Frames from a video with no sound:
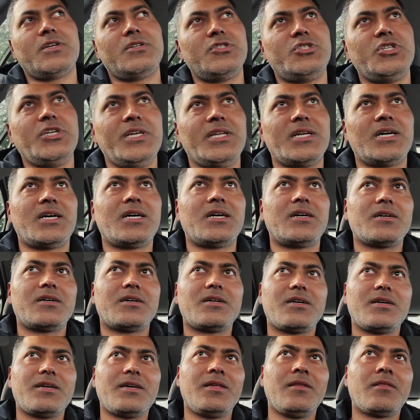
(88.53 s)
Jira
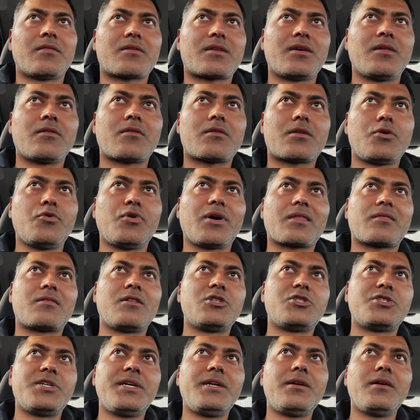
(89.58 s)
instance to Excel
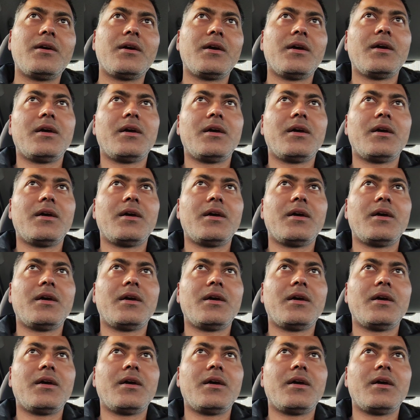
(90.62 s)
sheet.